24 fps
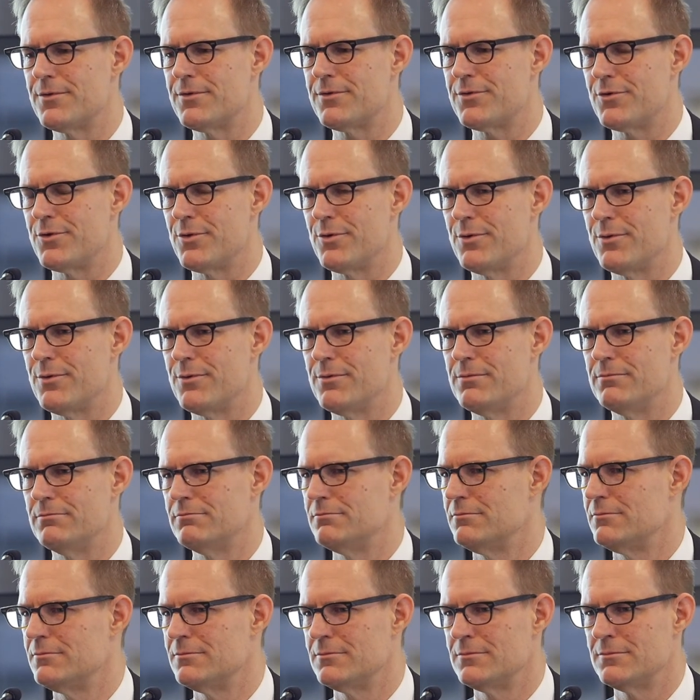through
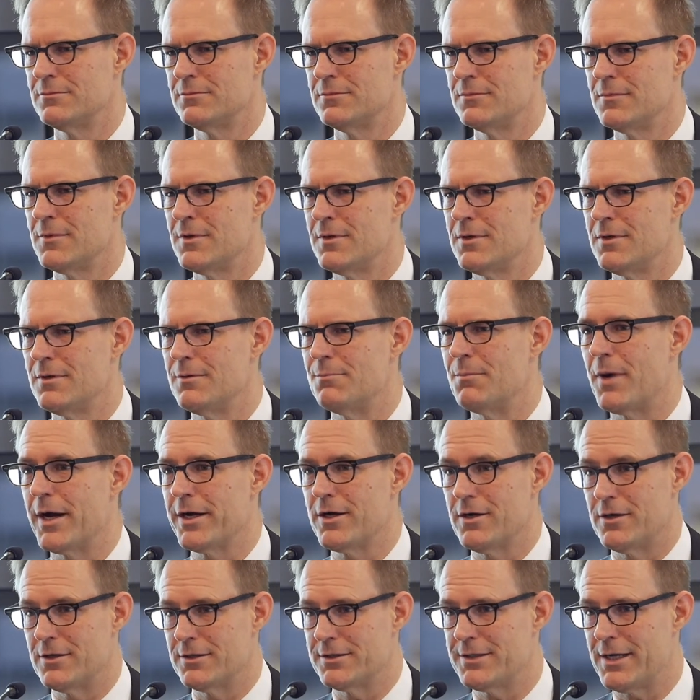my
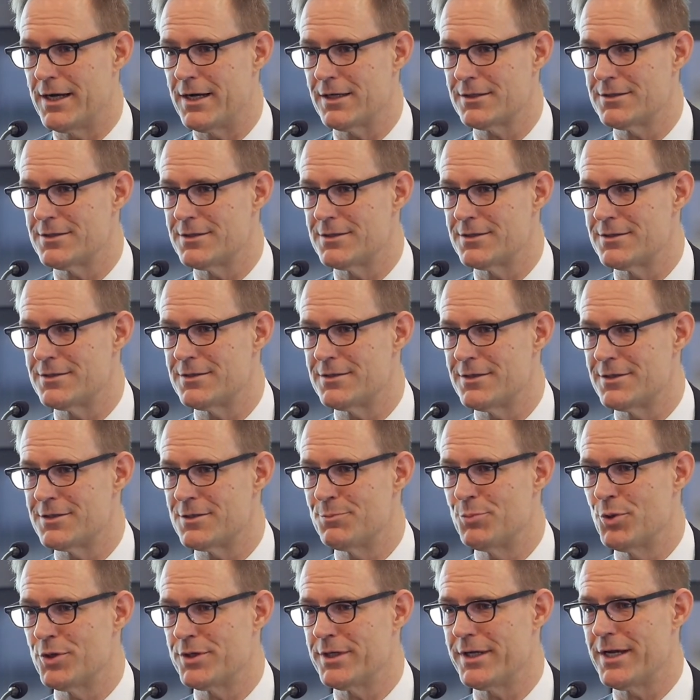contacts is
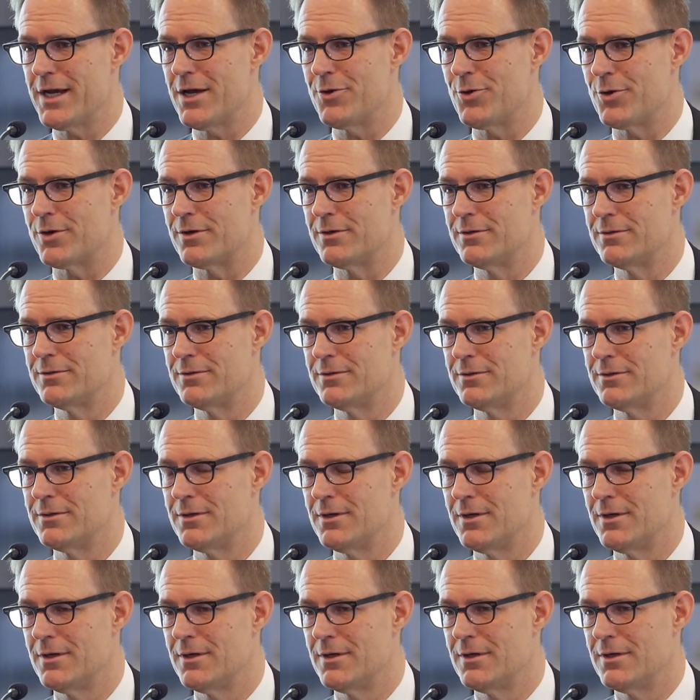to put together
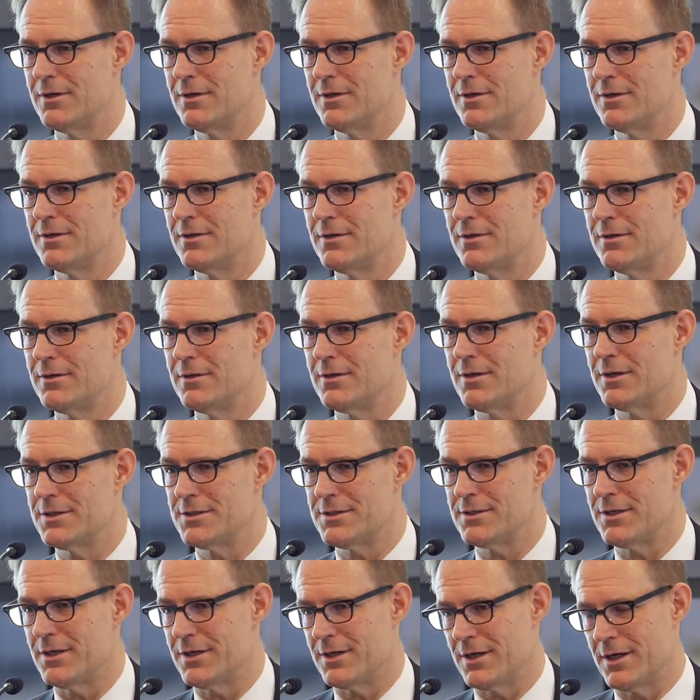
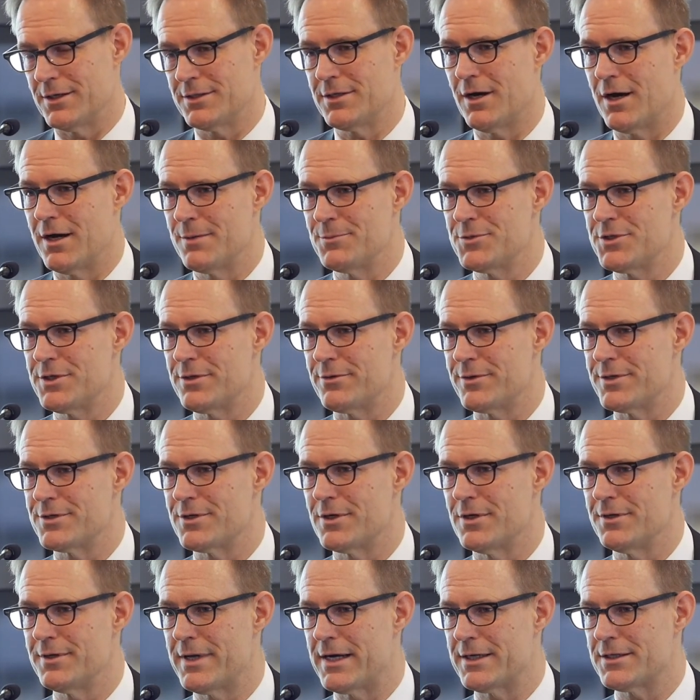a time series
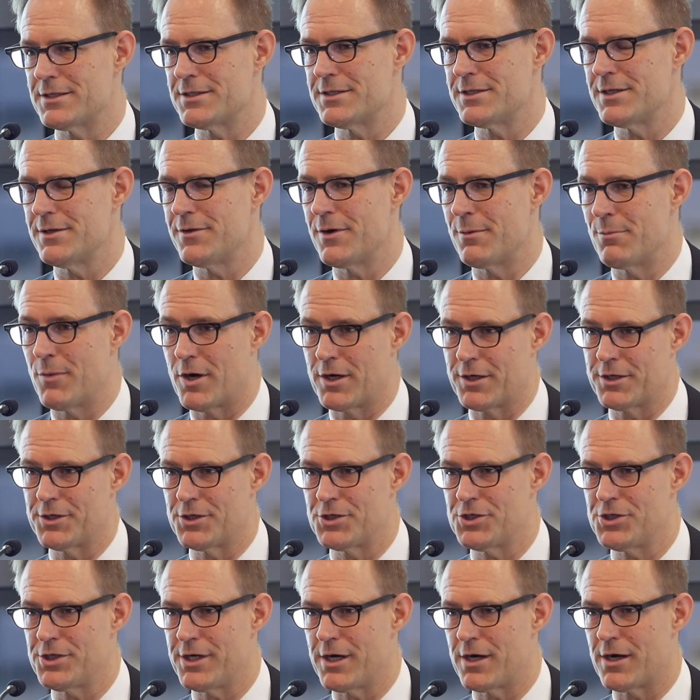on that to see their market
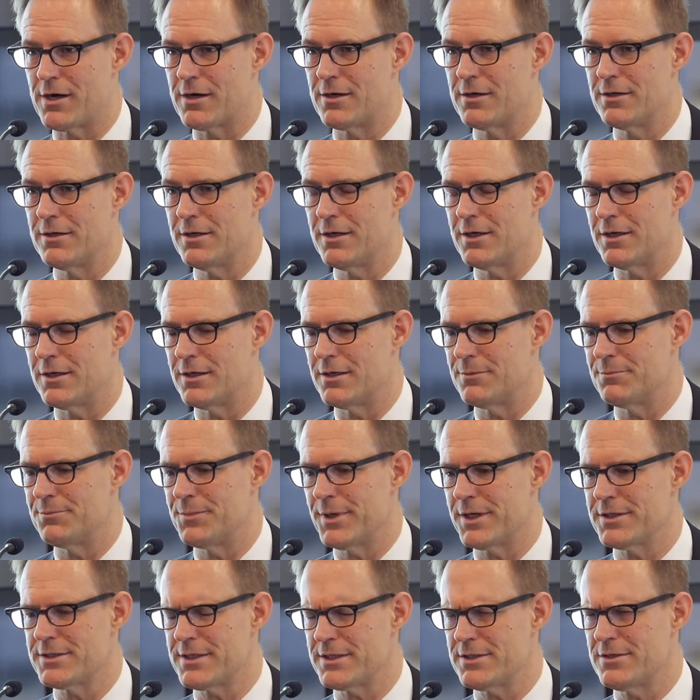share,
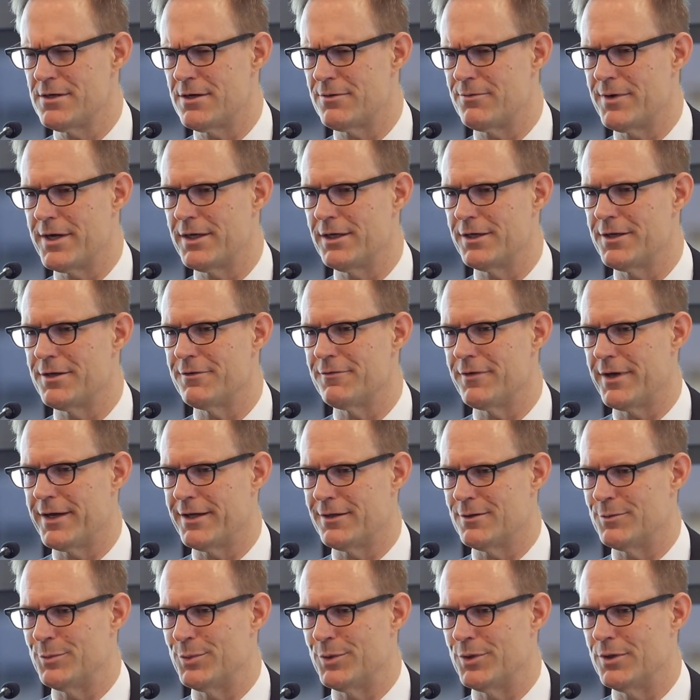because that's not readily
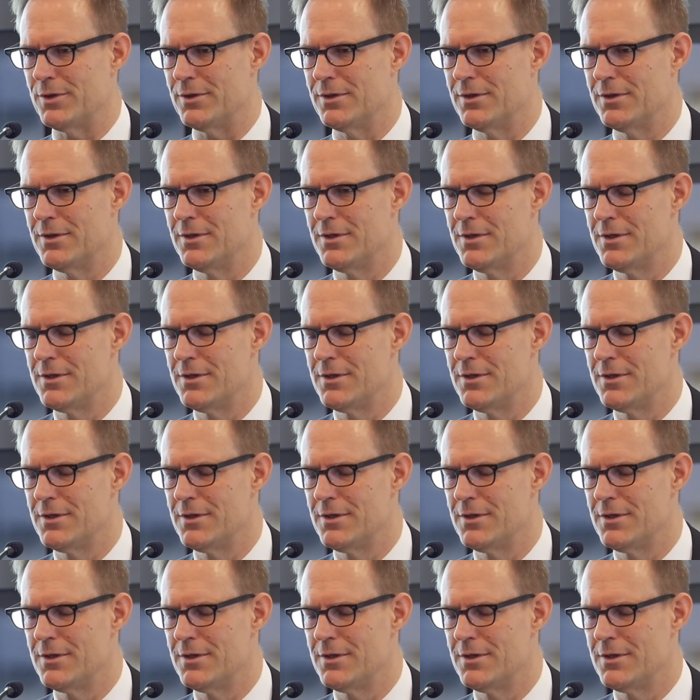available.